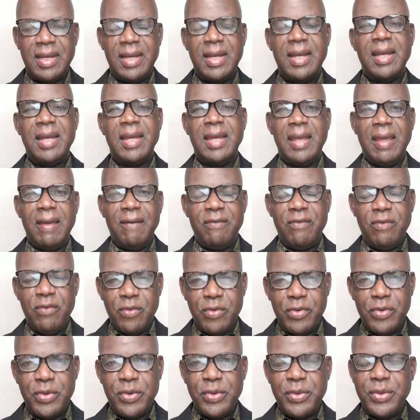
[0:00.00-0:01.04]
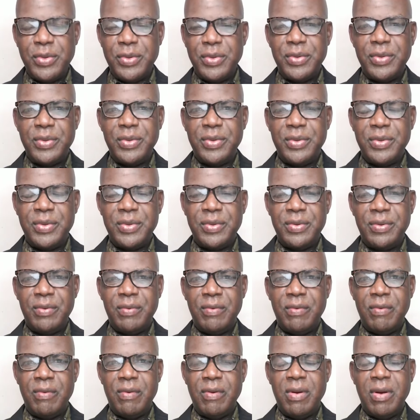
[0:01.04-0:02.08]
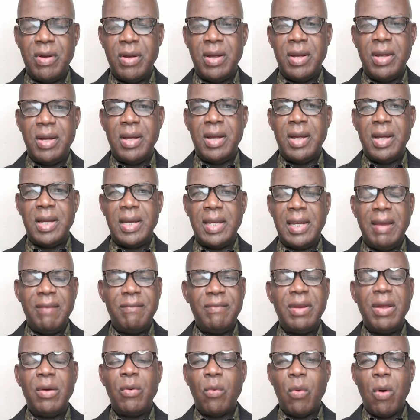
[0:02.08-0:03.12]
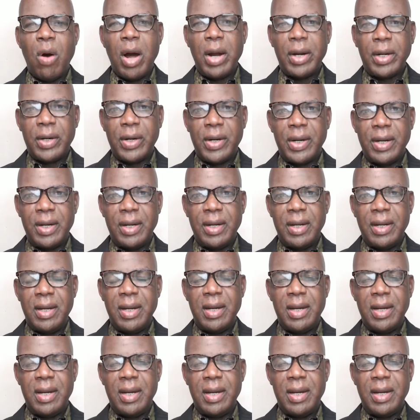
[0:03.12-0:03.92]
If you do, if the water